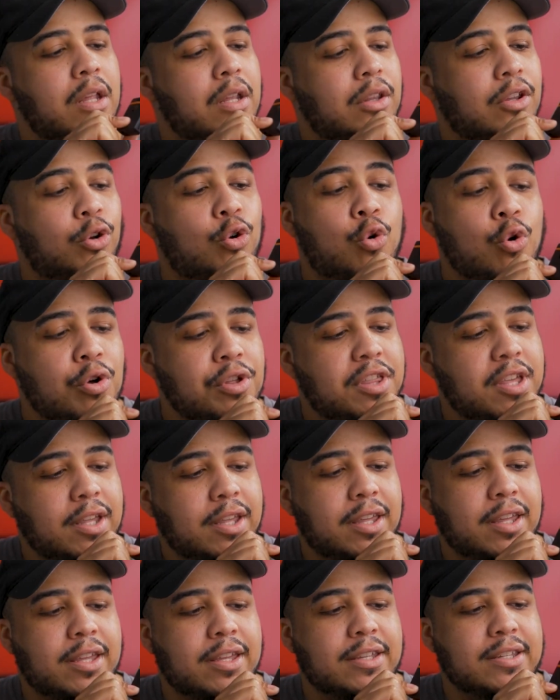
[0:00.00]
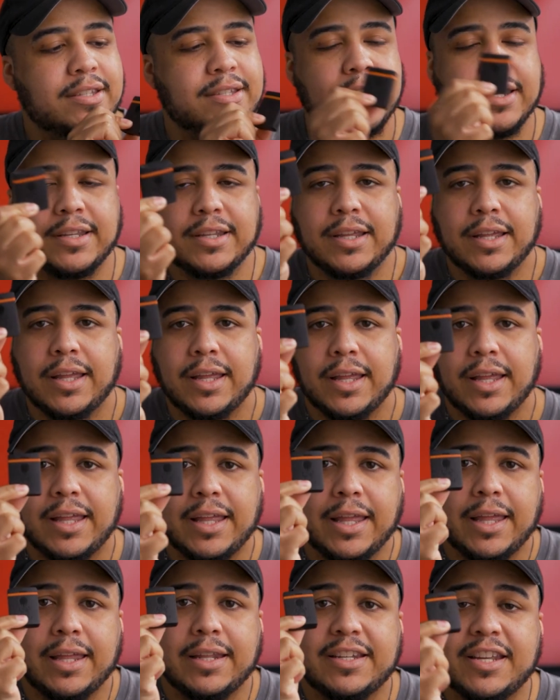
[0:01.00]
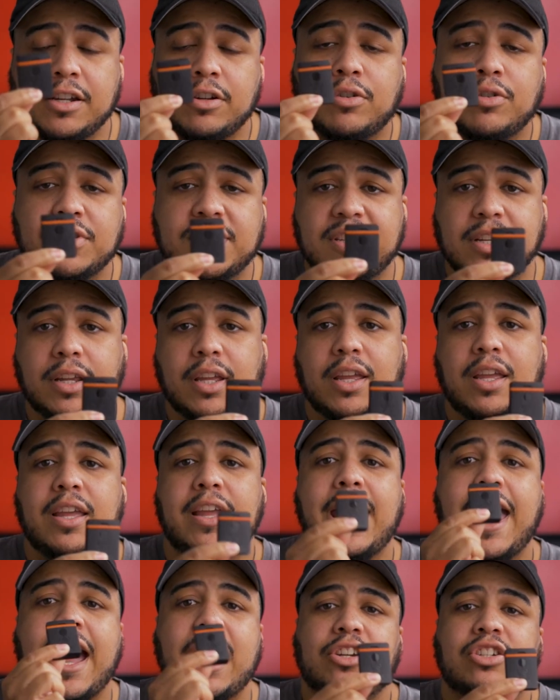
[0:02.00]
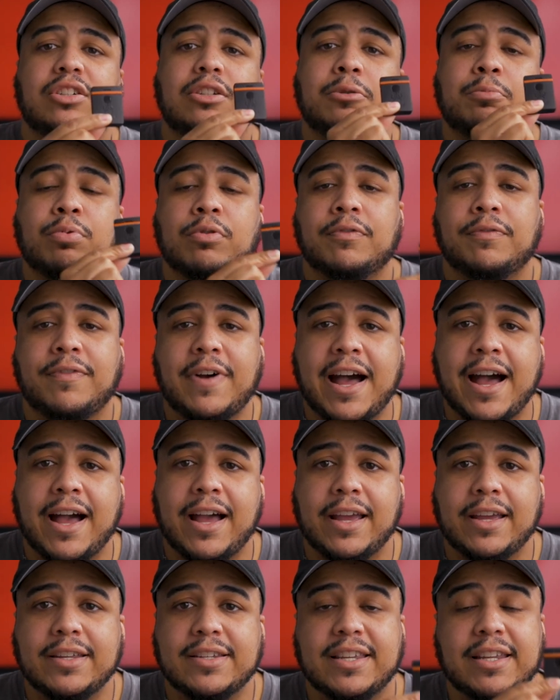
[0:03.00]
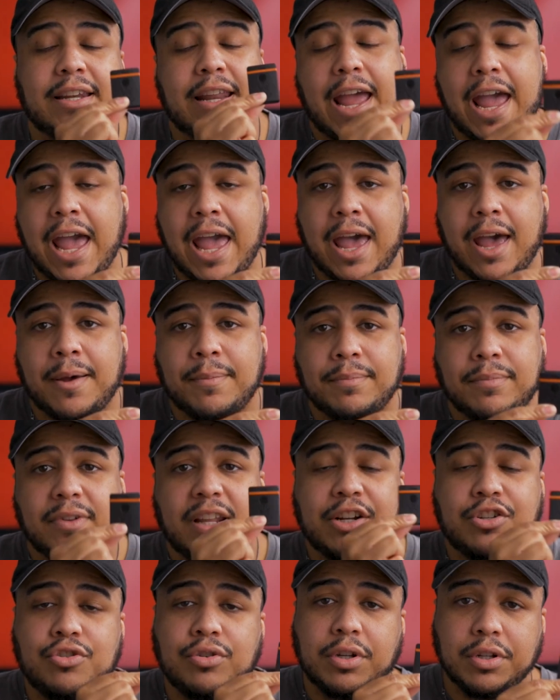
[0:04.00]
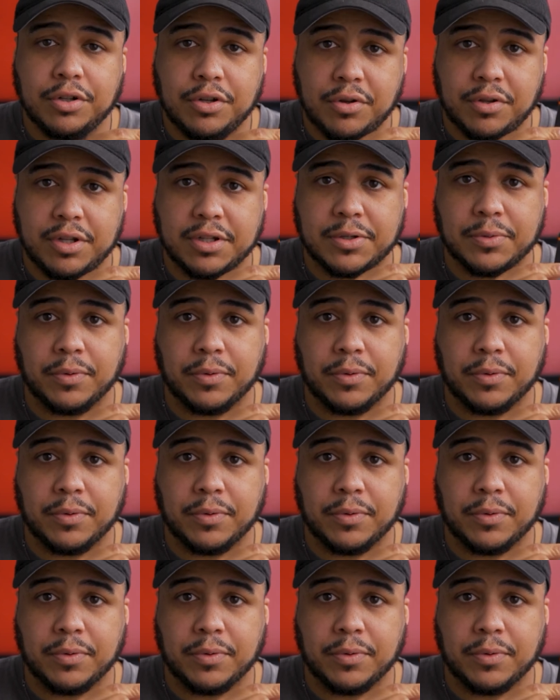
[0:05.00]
The cool thing is Tentacle Sync E actually provides an app that you can do this